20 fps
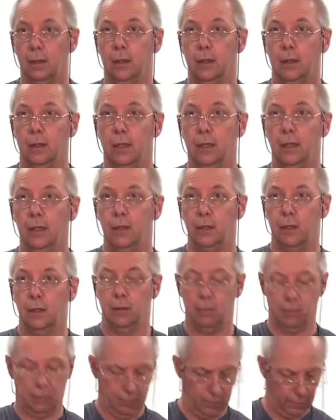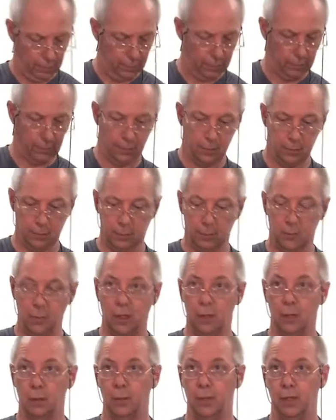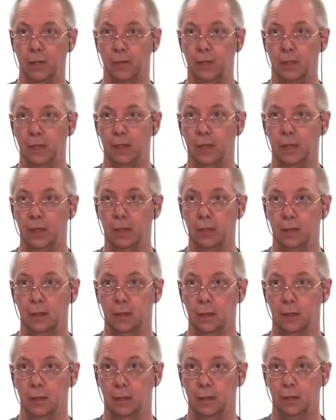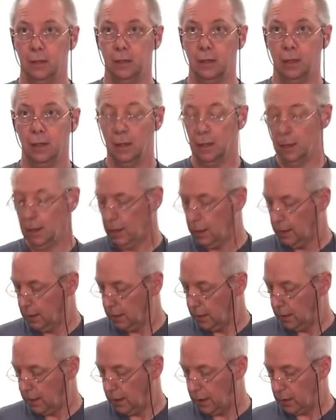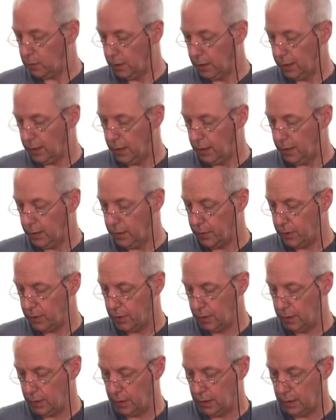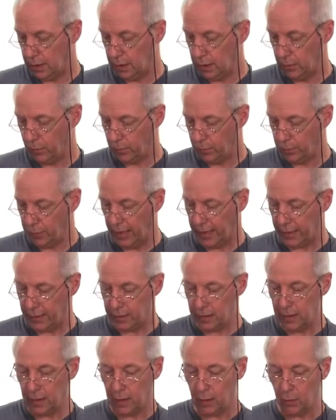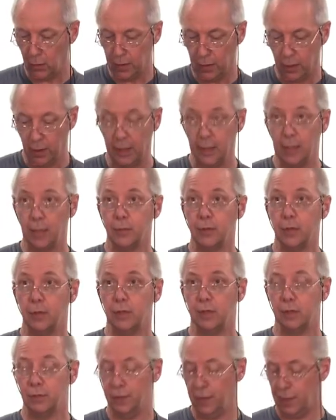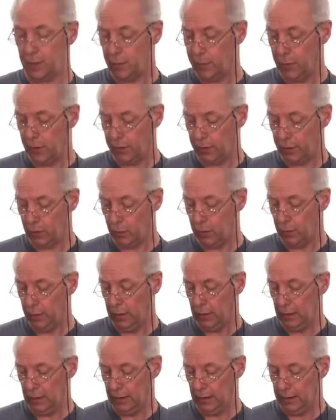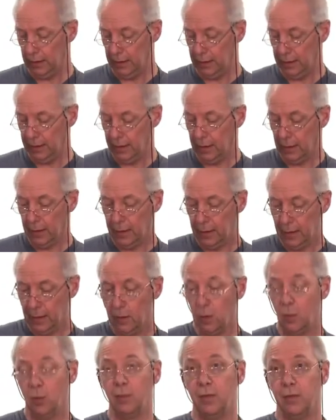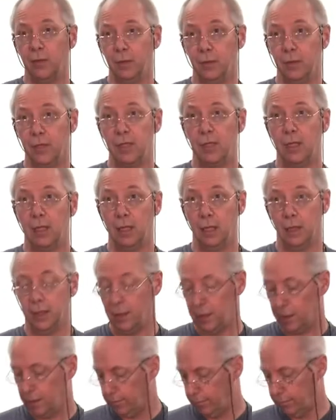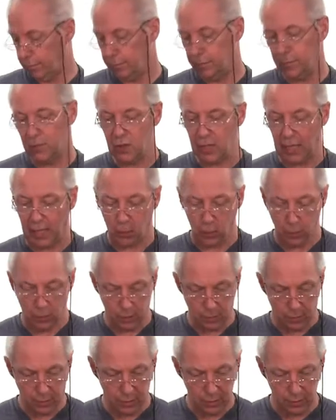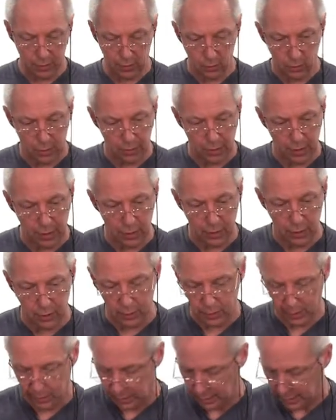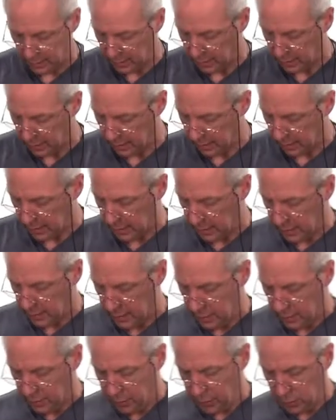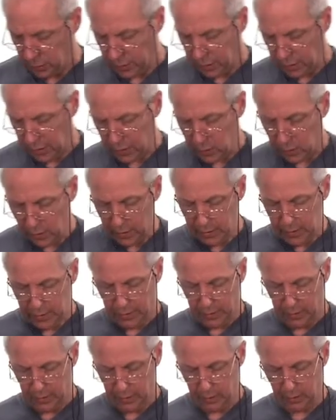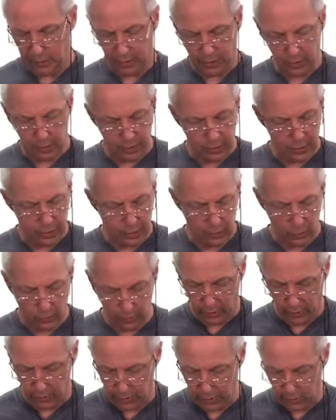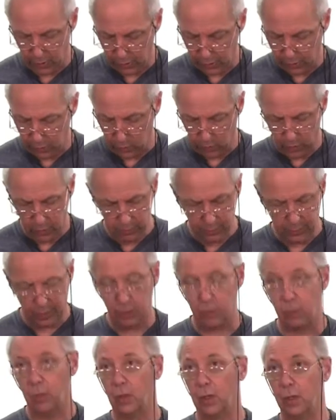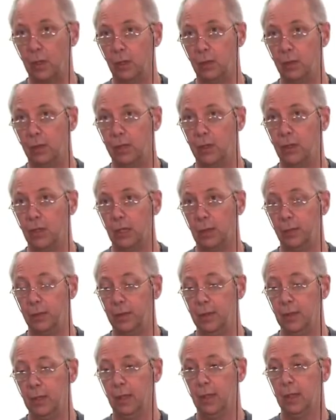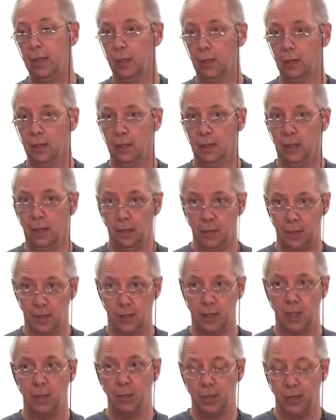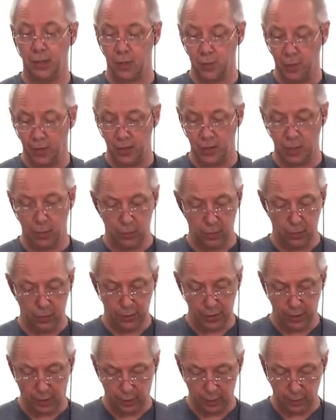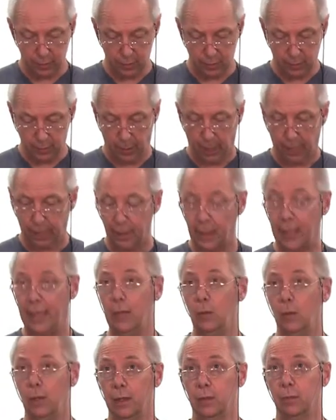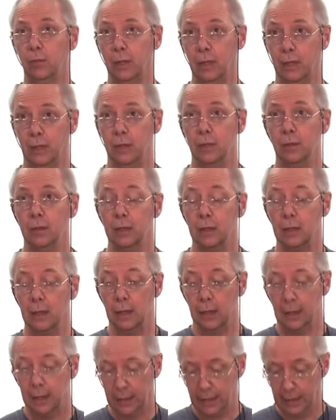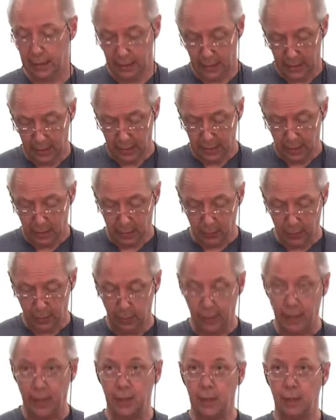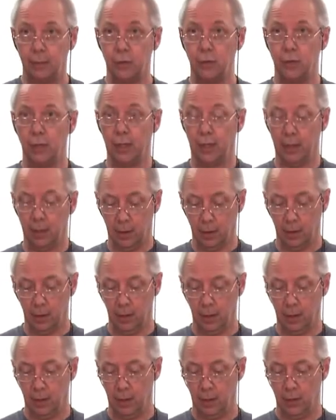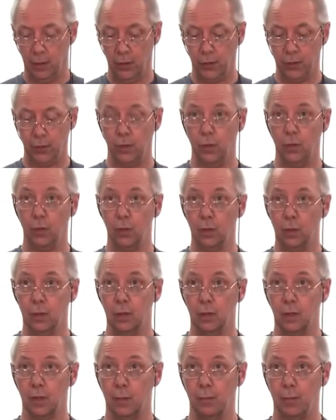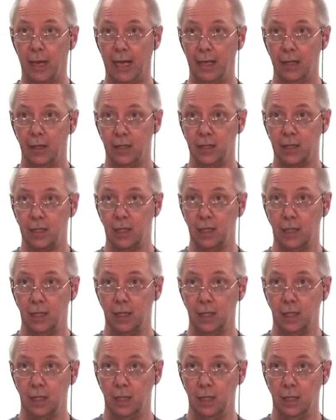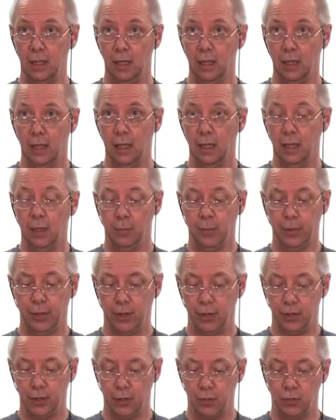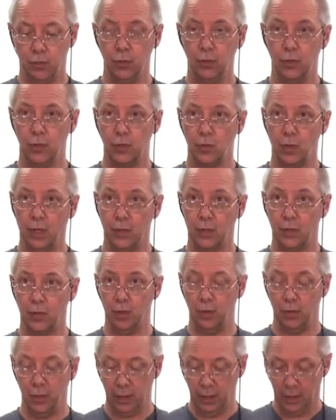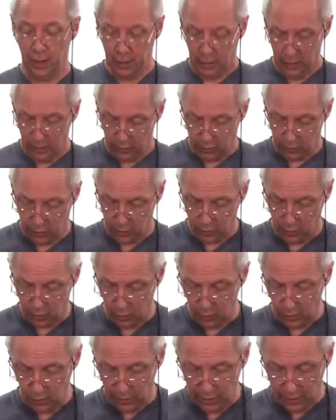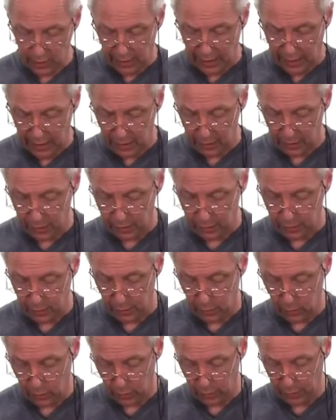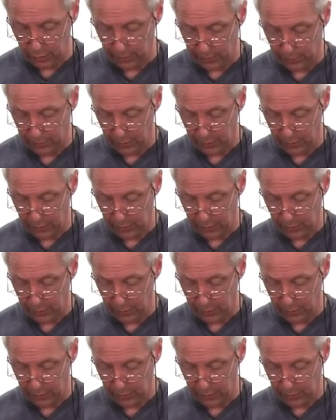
Okay, so you can get a bit of an idea. Each one of those brackets here, what I'll end up doing to fix them onto the wood. Normally if it was steel, I'd just tack weld them on, it wouldn't be an issue. But with this one, because using it onto wood, because we want to do it as cheap and as simply as possible so that anyone can really do it, I'll probably end up drilling a hole through the back of the steel here putting a screw straight through it and screwing it down to the wood.